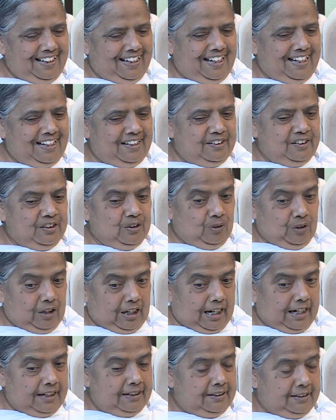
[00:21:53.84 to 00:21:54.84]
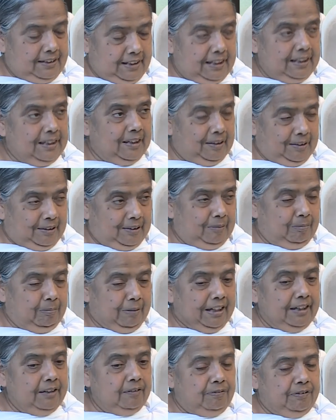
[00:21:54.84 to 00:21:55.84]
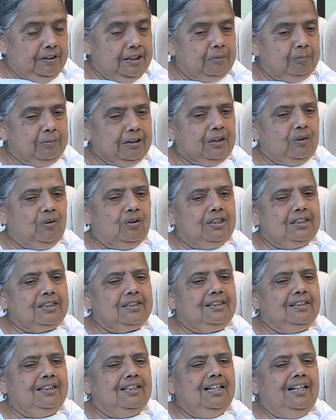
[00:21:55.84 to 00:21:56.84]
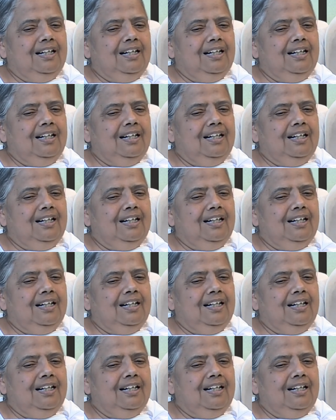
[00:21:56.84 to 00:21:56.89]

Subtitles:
And so I see the benefit, because